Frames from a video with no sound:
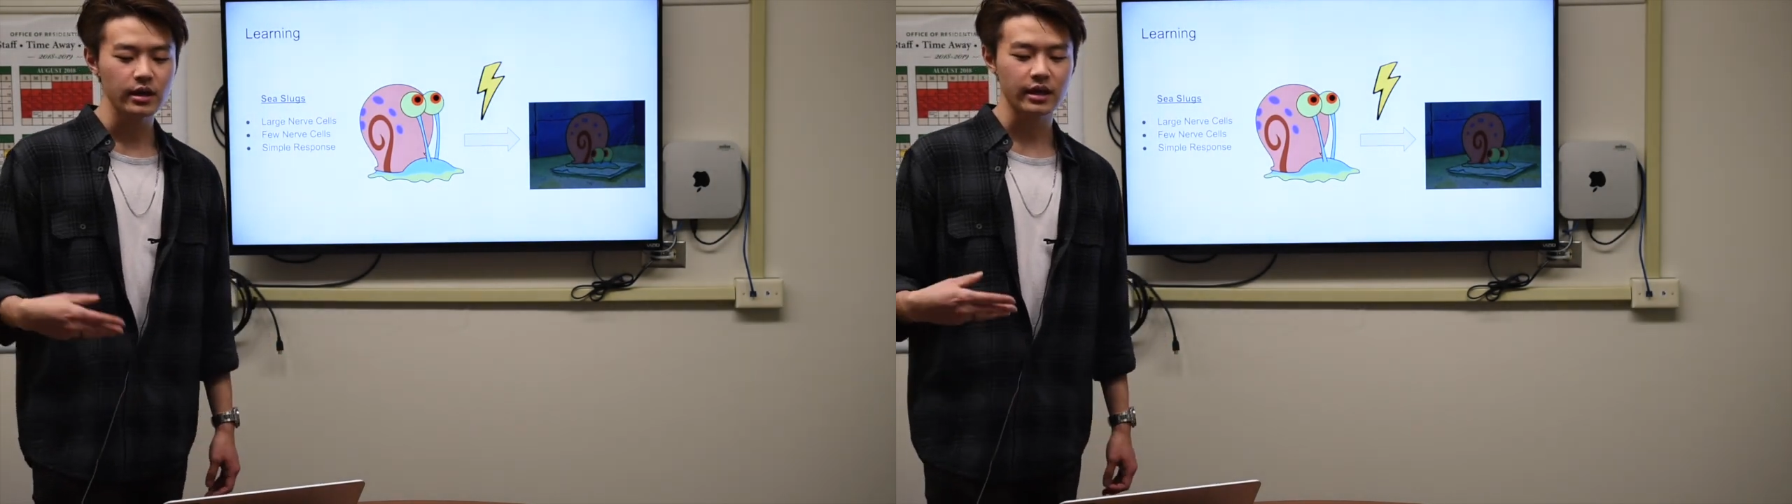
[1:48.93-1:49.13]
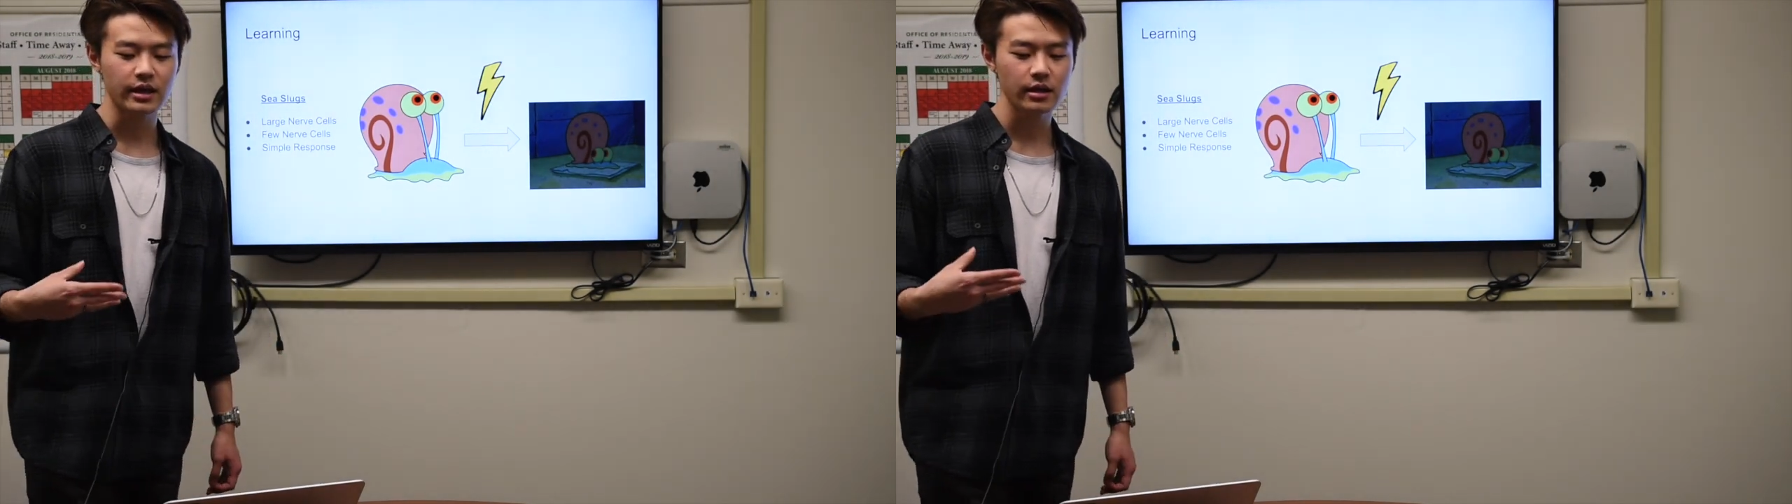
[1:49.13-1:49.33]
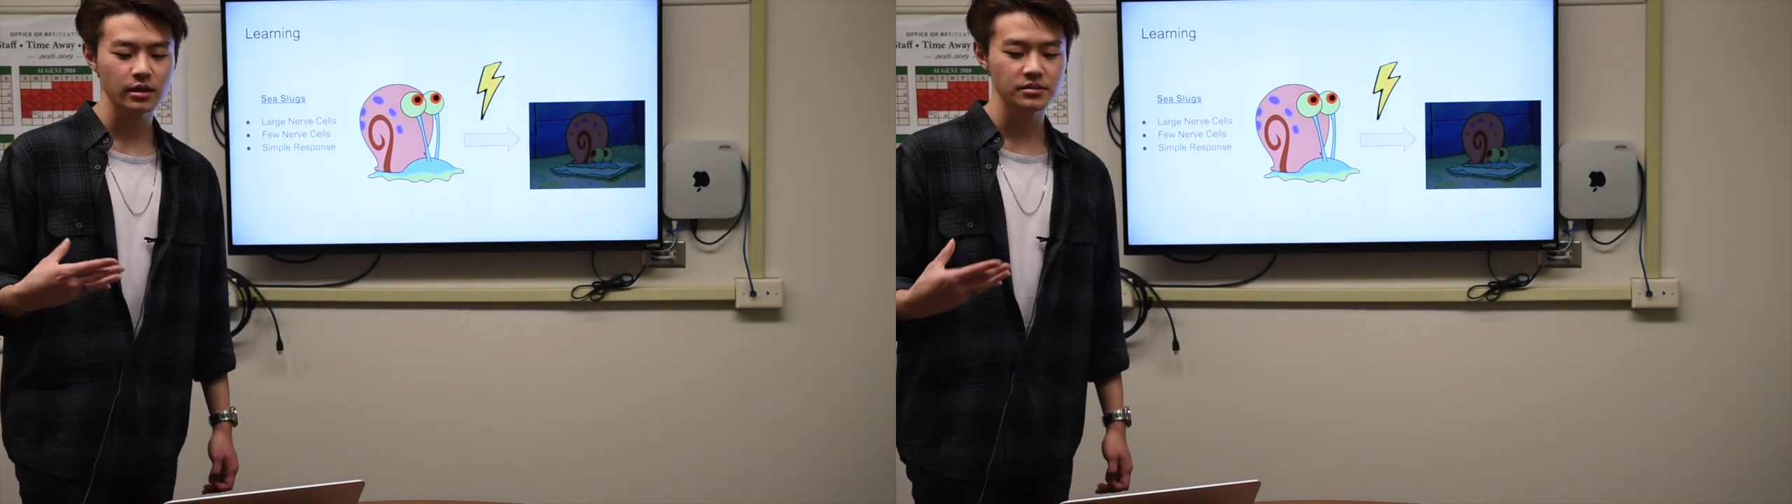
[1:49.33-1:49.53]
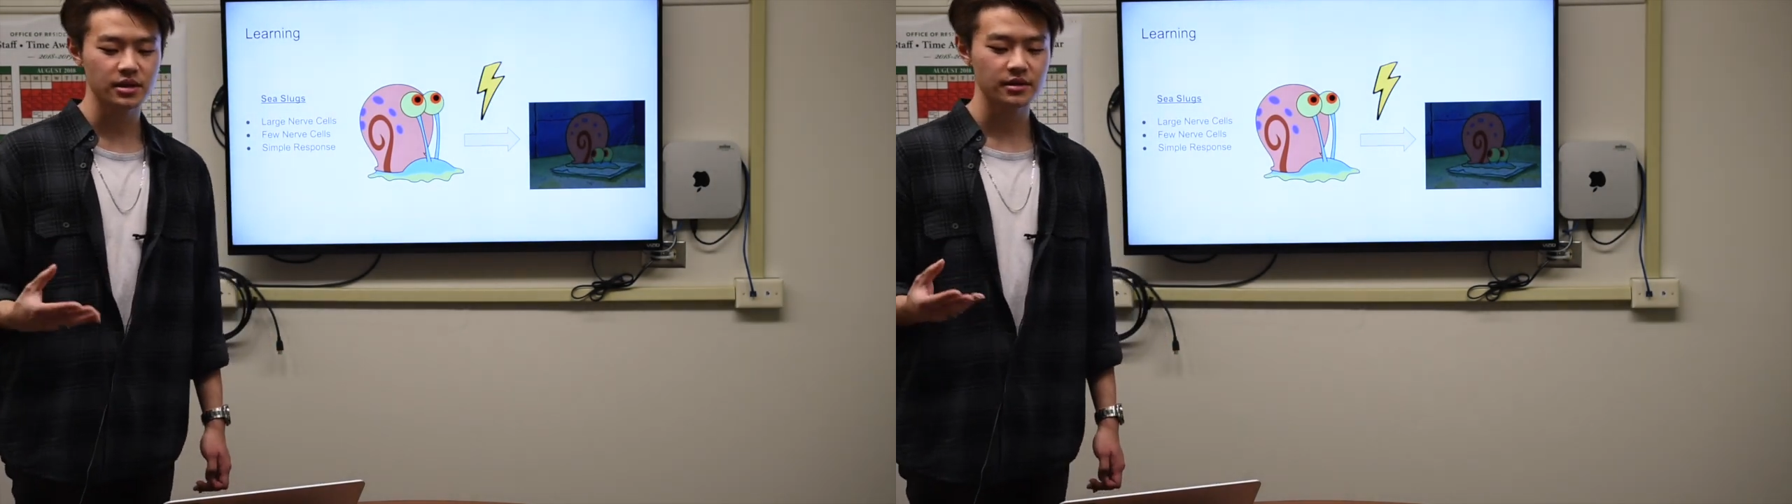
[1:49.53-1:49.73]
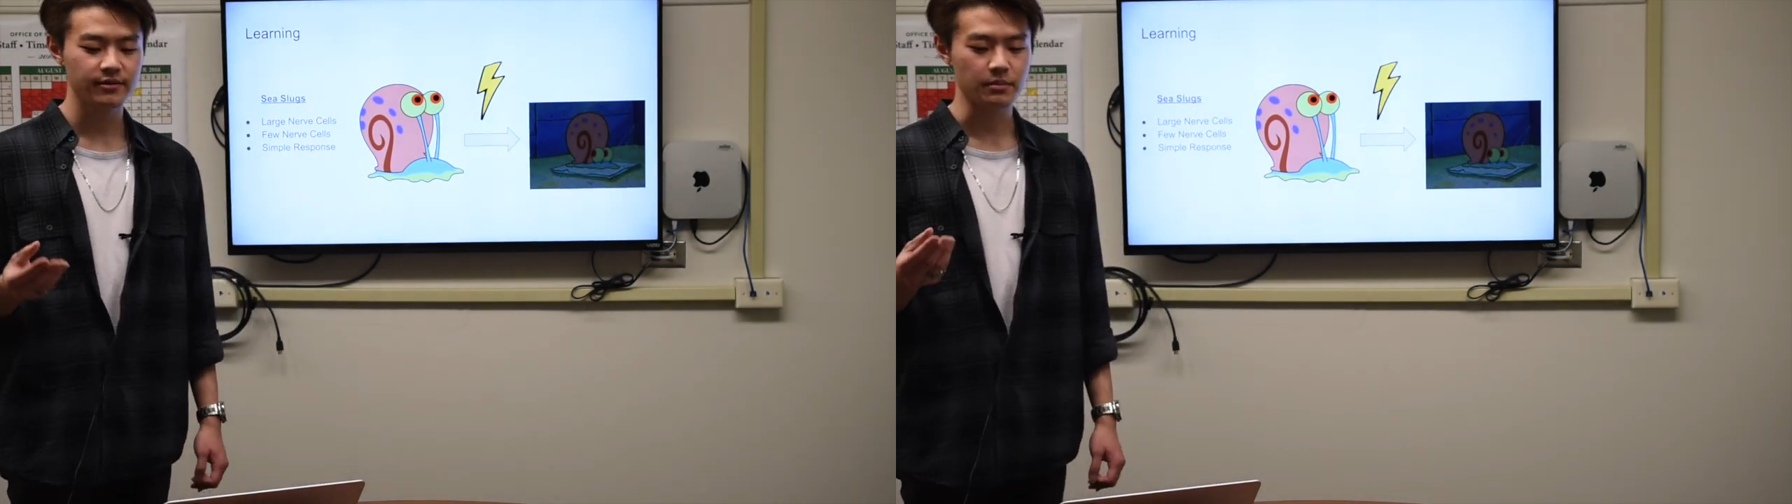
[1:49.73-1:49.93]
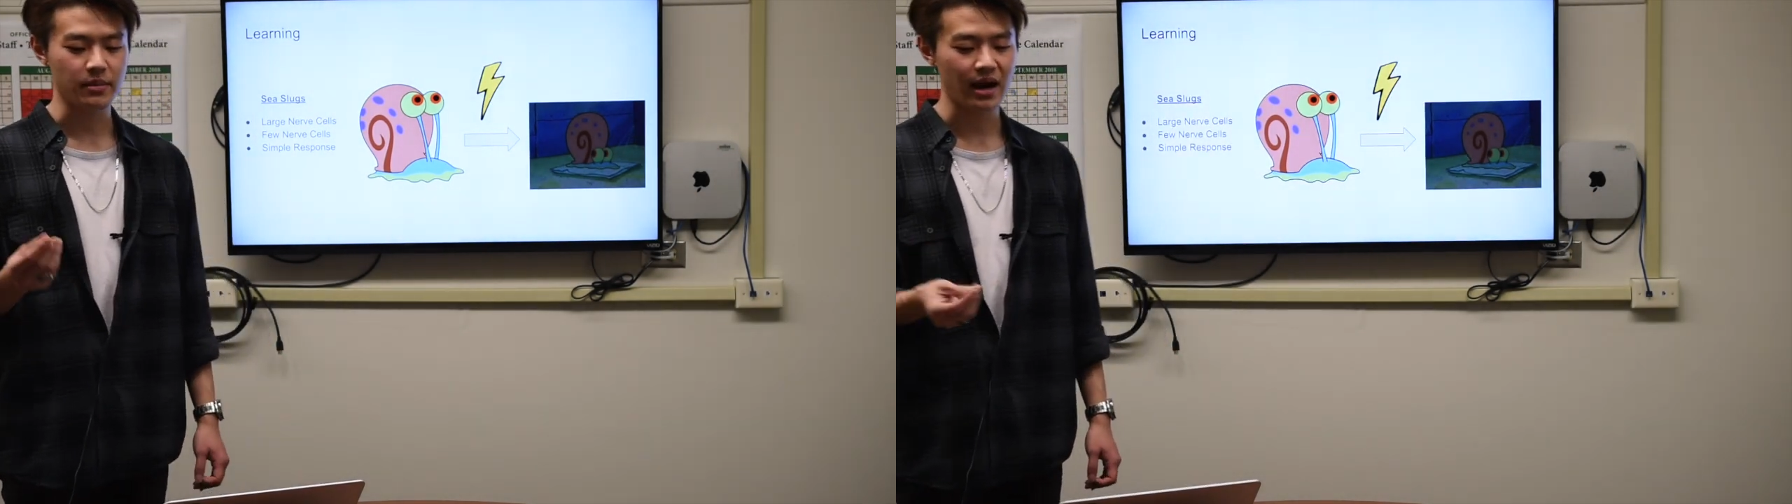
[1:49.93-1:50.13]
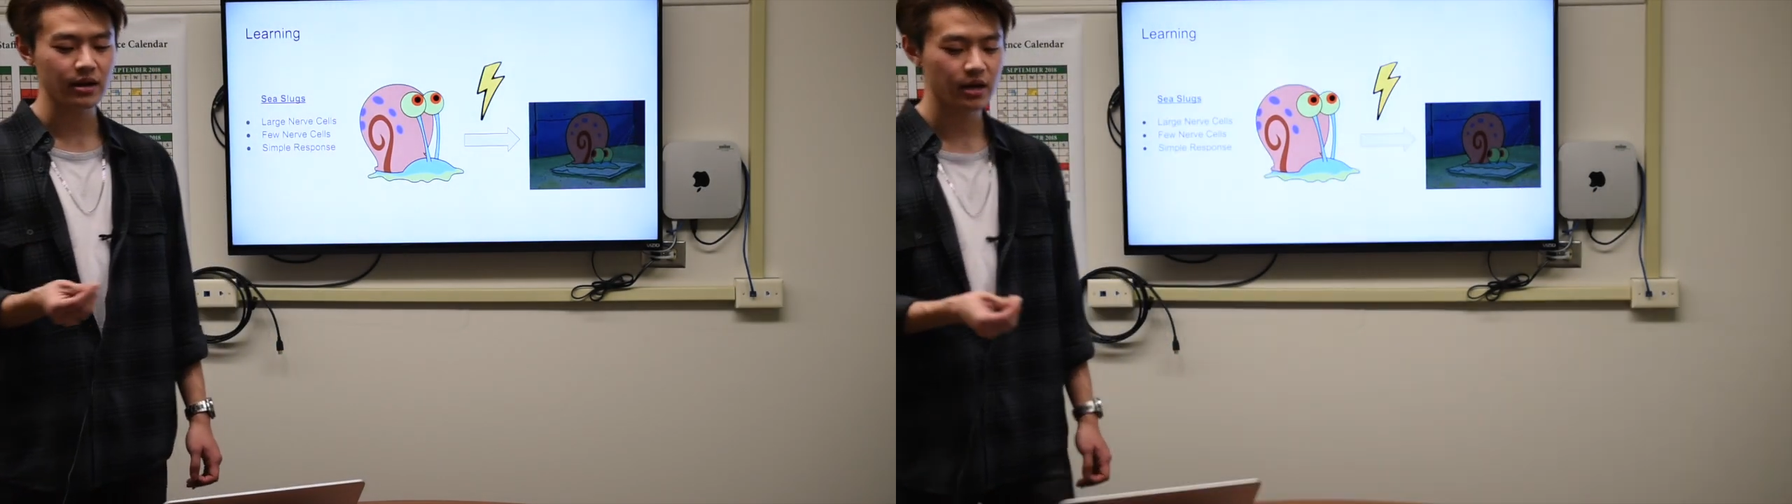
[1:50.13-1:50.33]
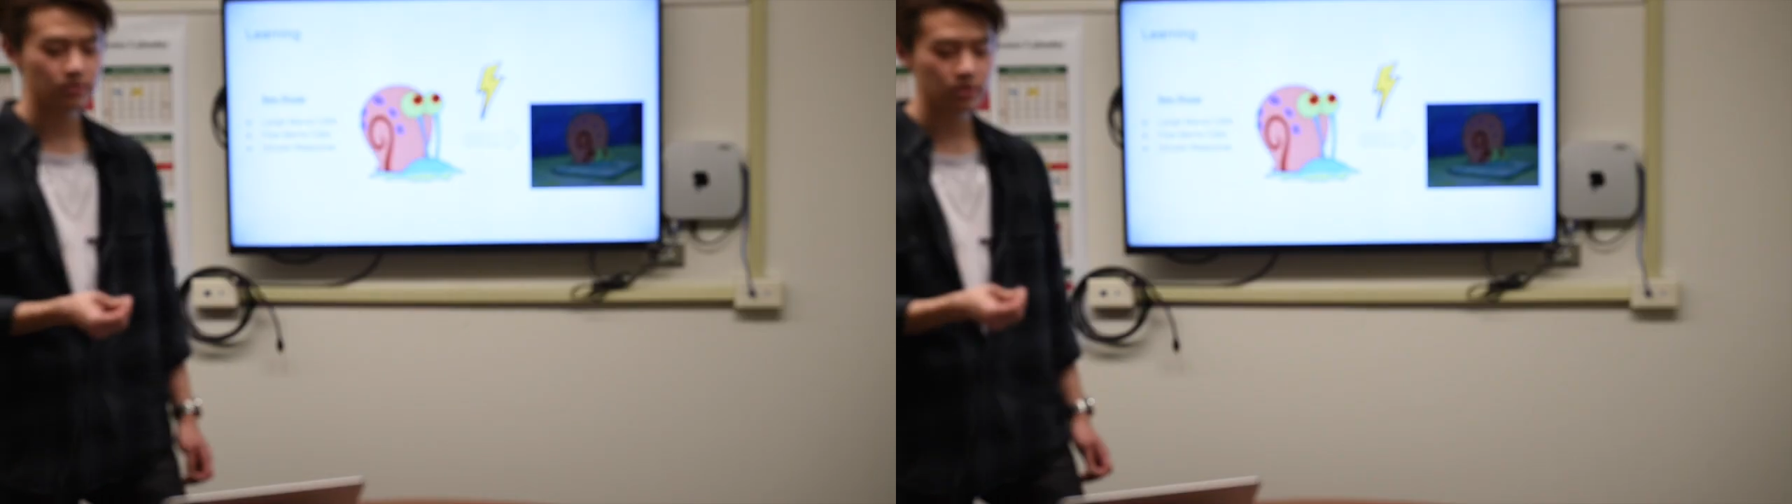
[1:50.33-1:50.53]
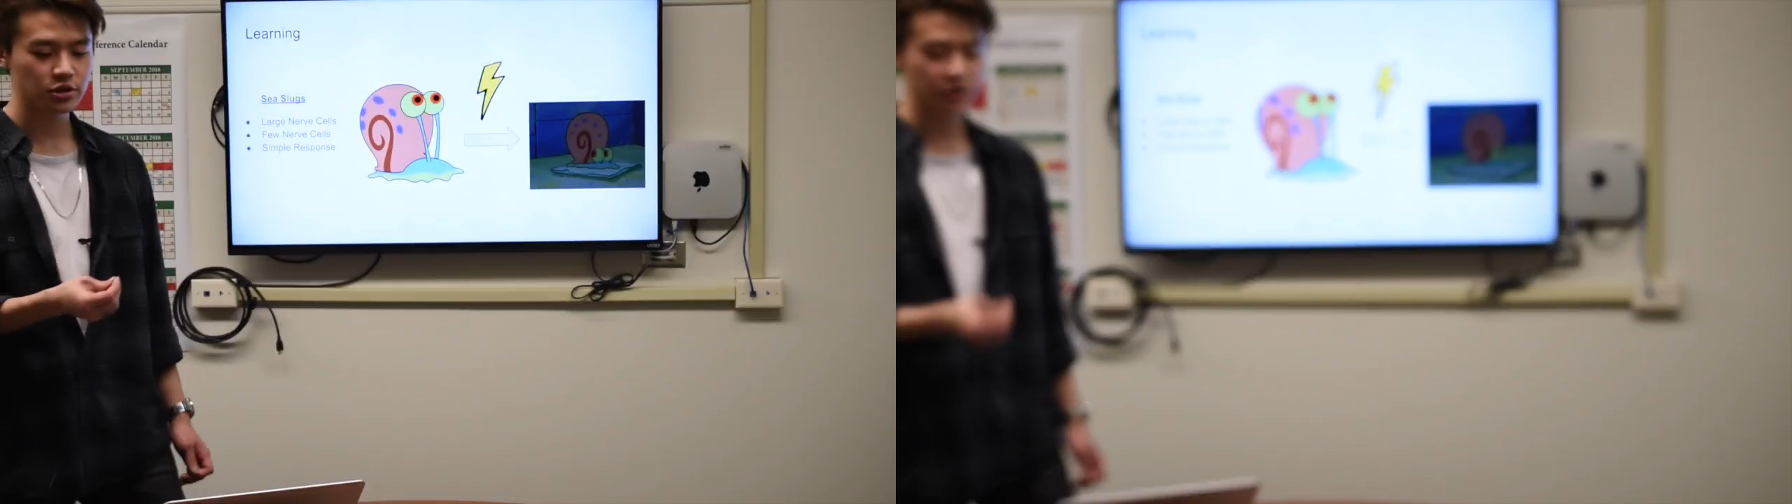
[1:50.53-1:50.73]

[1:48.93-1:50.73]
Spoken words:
Kendall observed the biochemical